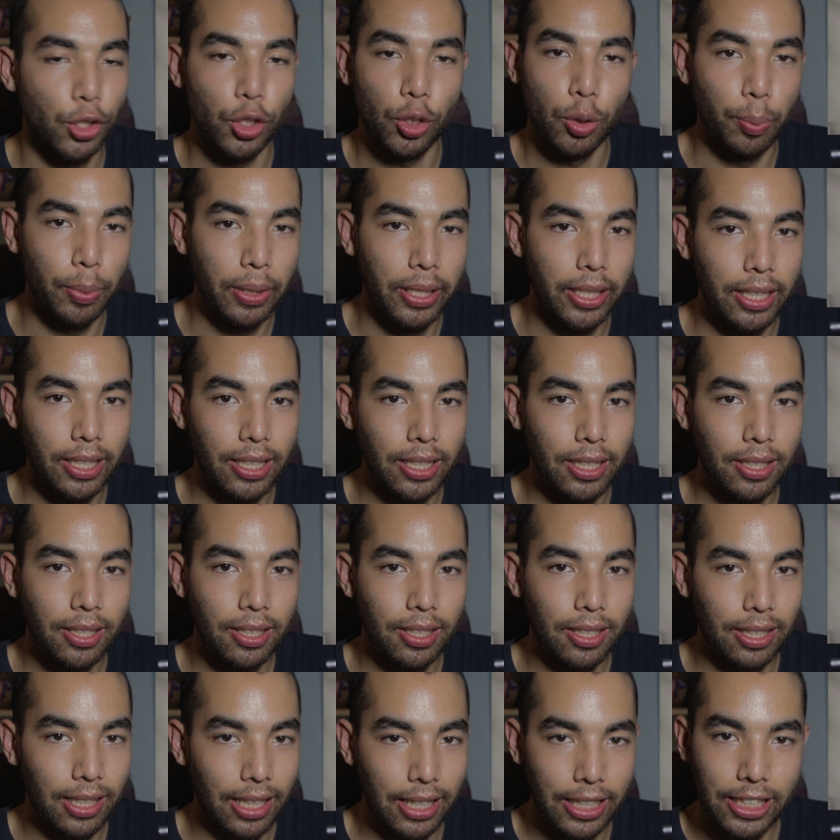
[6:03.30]
to be
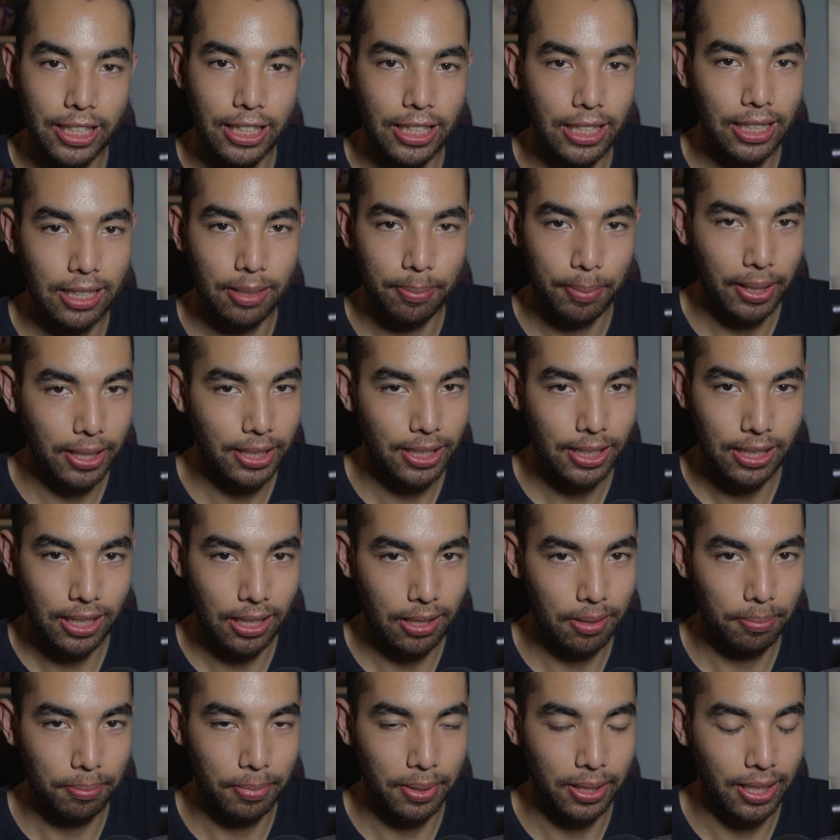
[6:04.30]
glitchy and messed
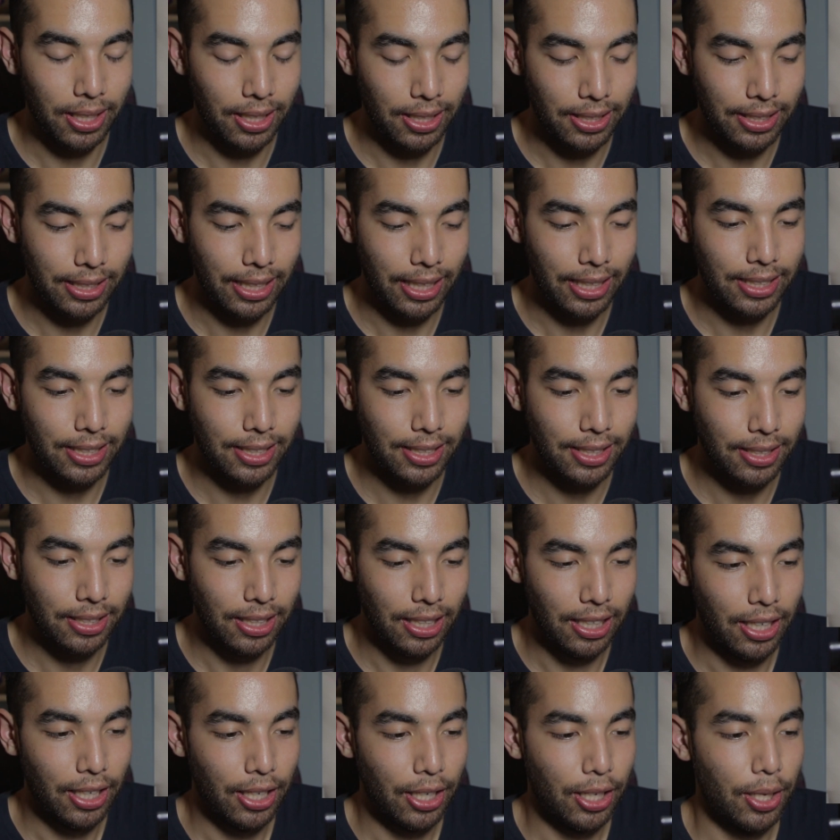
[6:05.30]
up, because that's
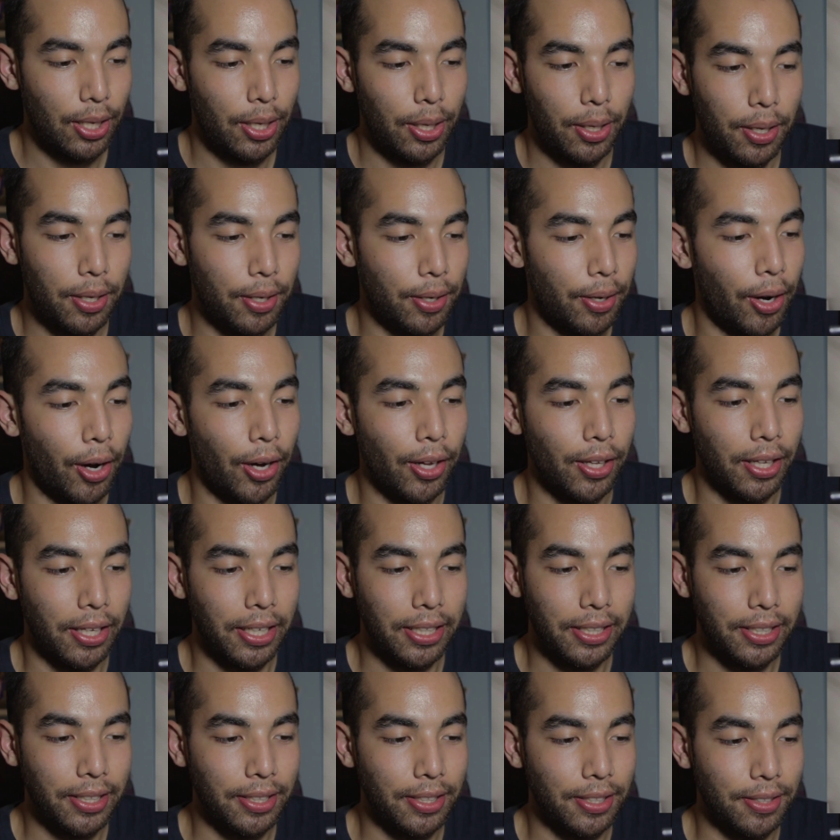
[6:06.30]
all I
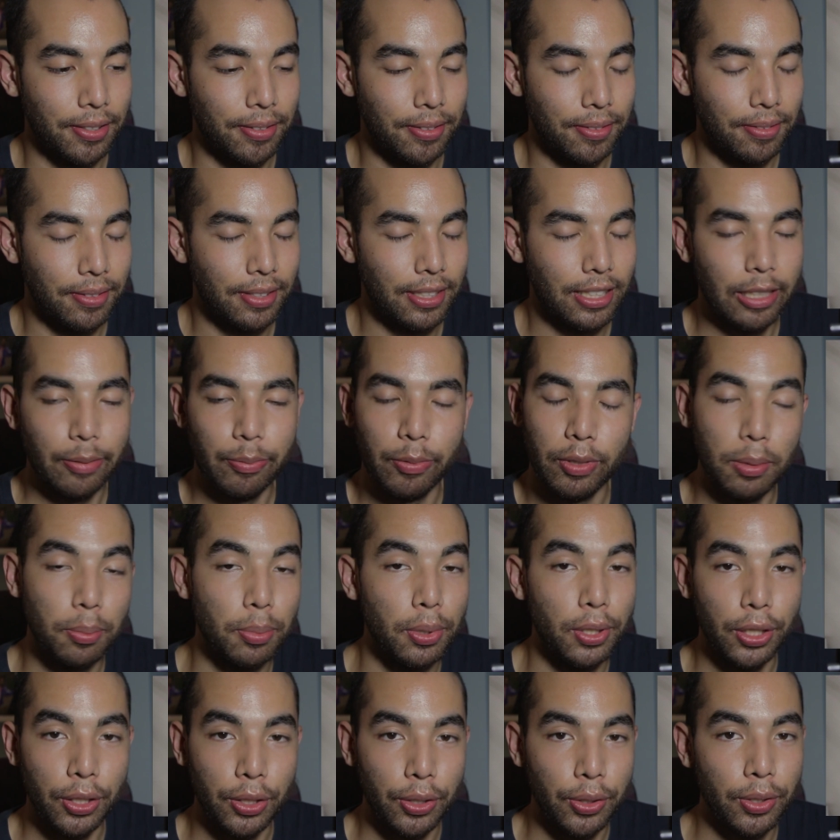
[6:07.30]
could seem to
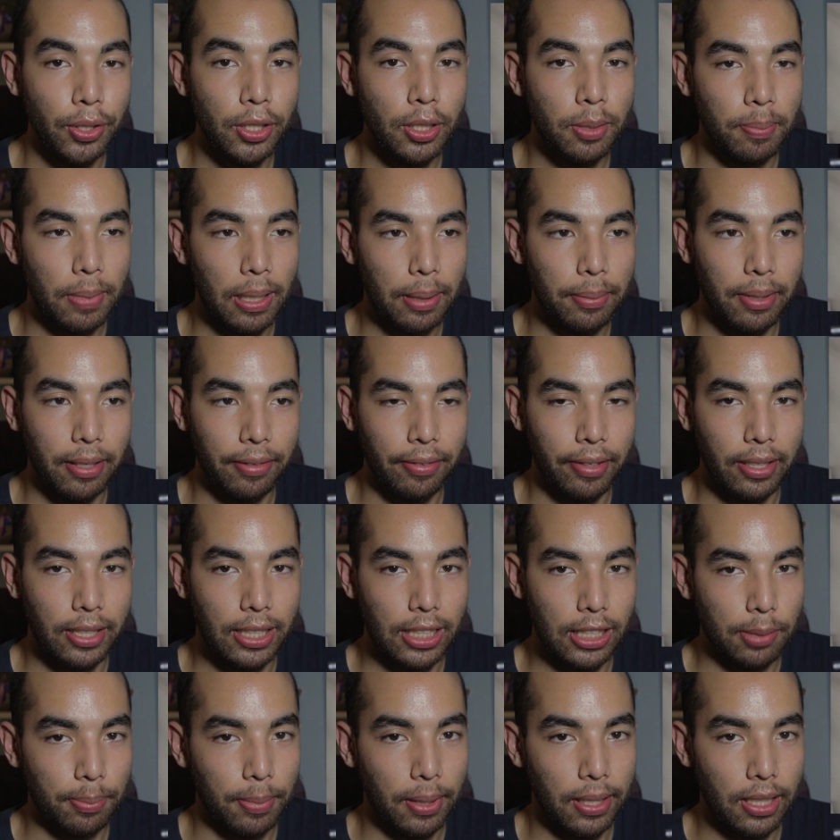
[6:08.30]
produce. Maybe if I
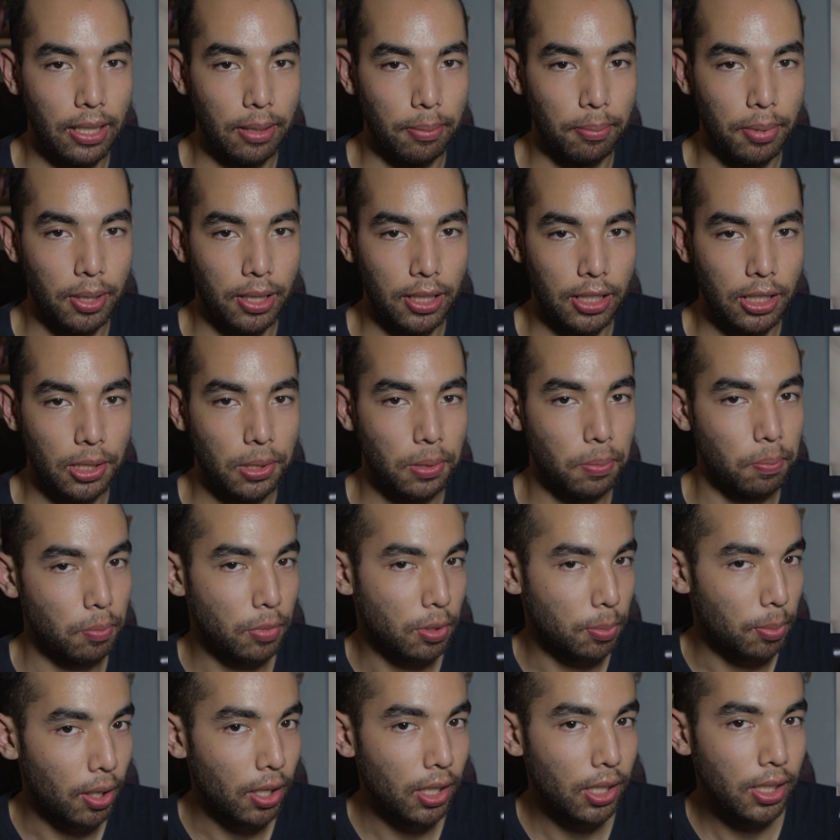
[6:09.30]
just made the prints
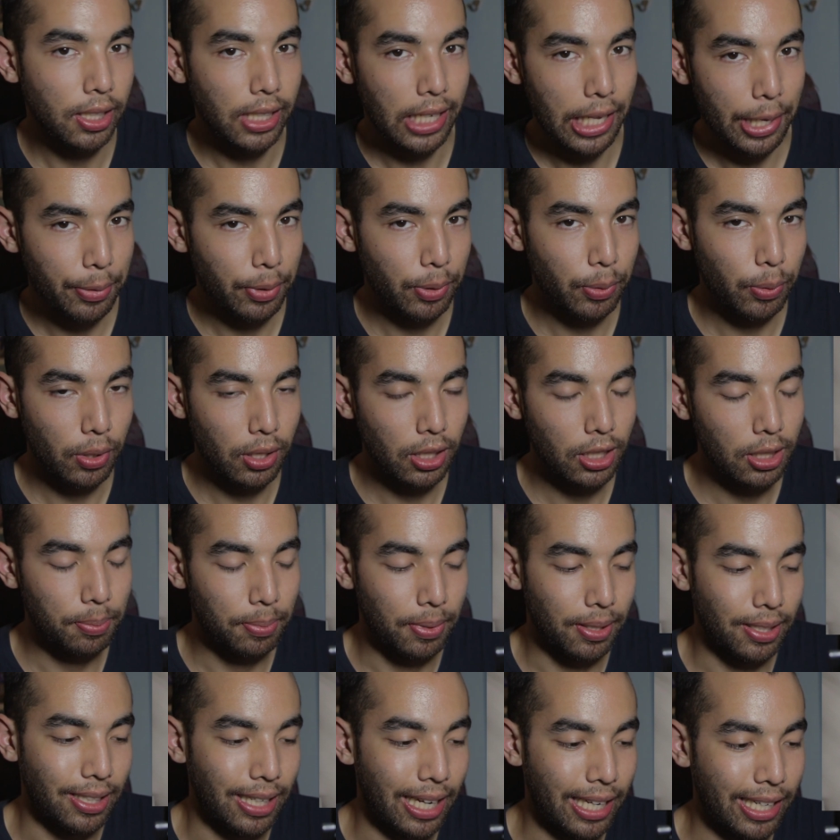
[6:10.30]
smaller, that would work,
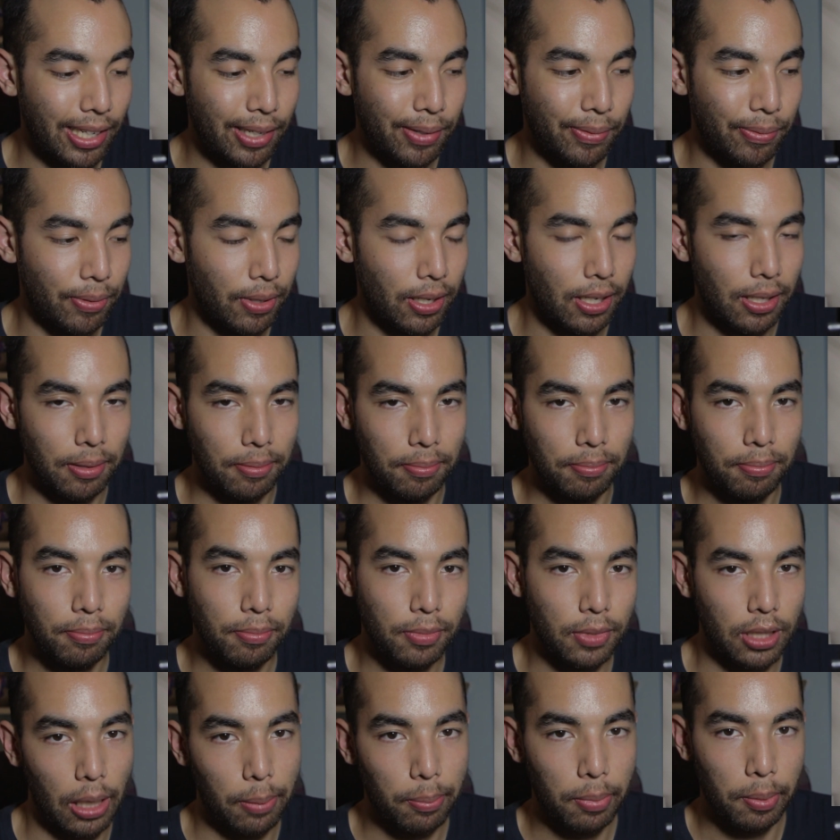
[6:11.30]
but I didn't want to
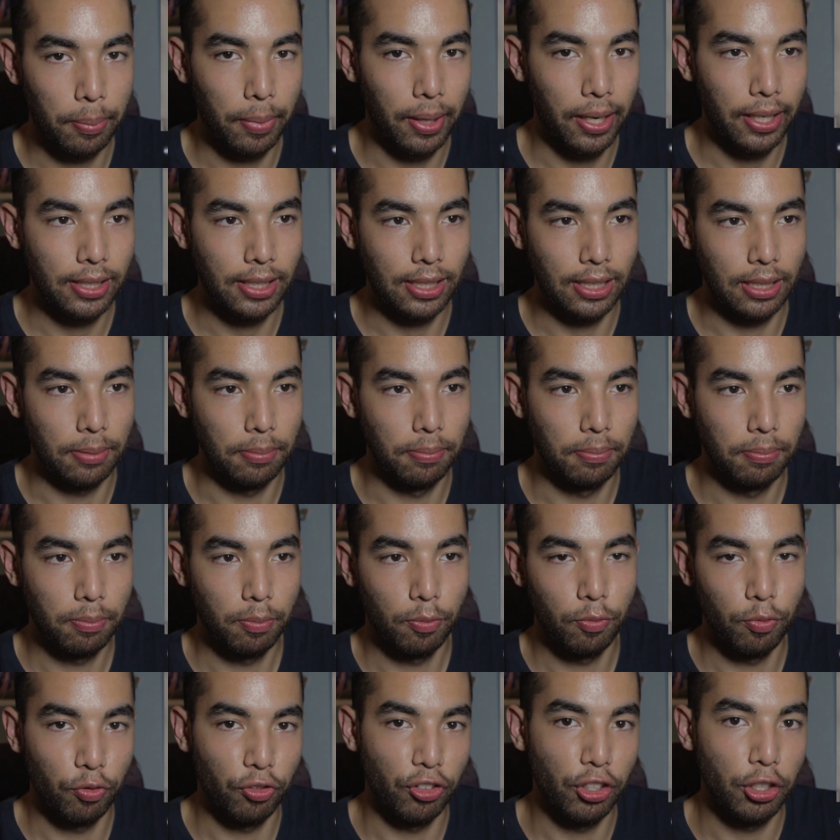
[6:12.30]
compromise the
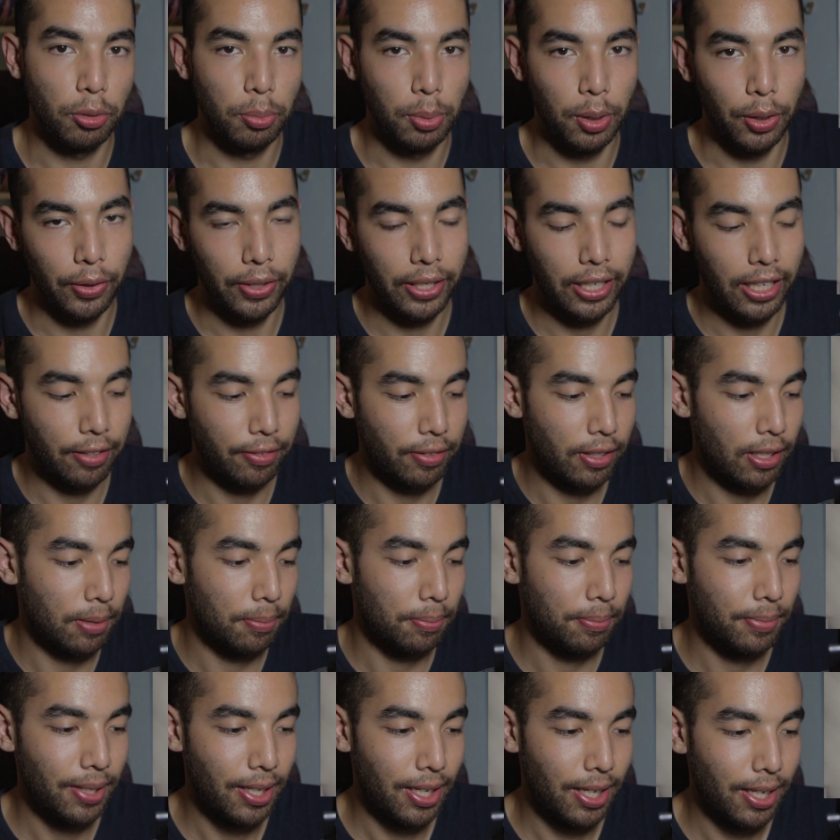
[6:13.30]
viewability of
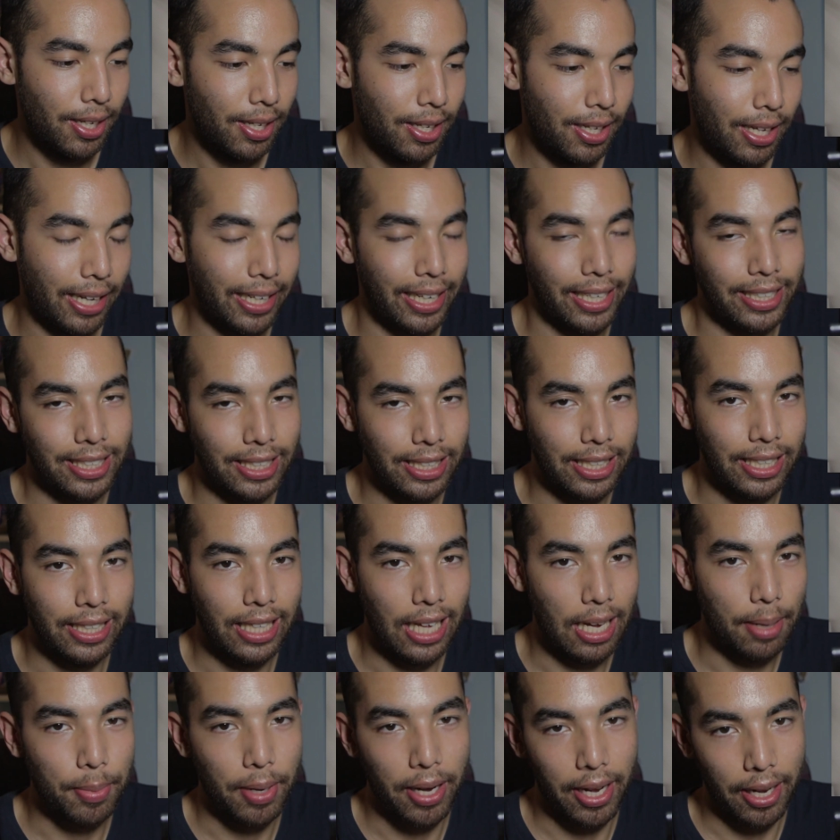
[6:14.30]
them. I guess I did
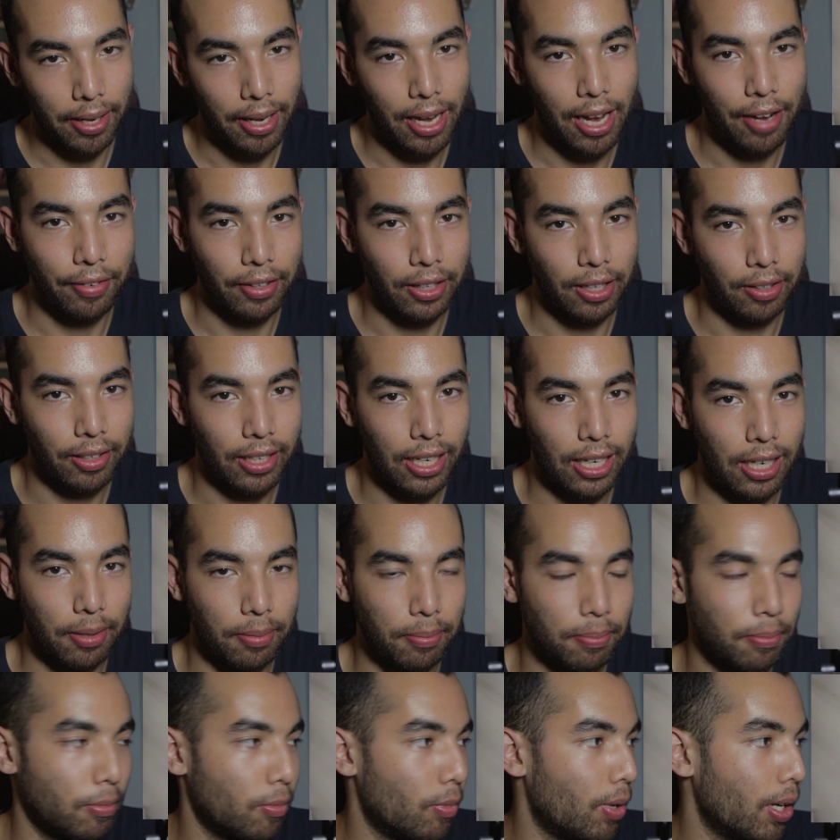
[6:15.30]
that by having them kind of
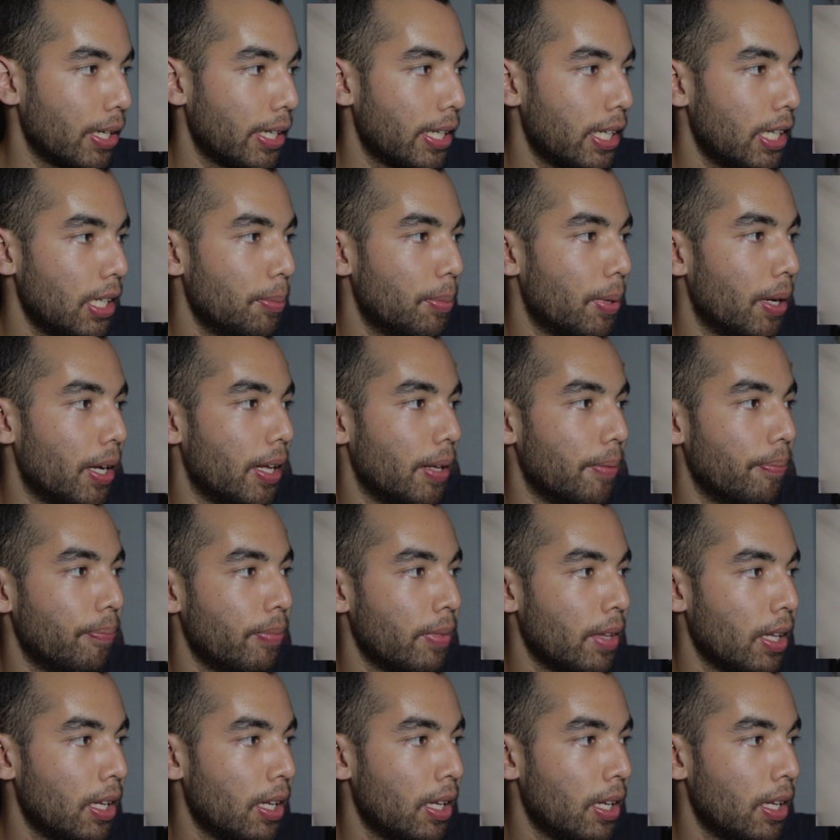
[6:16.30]
wonky, but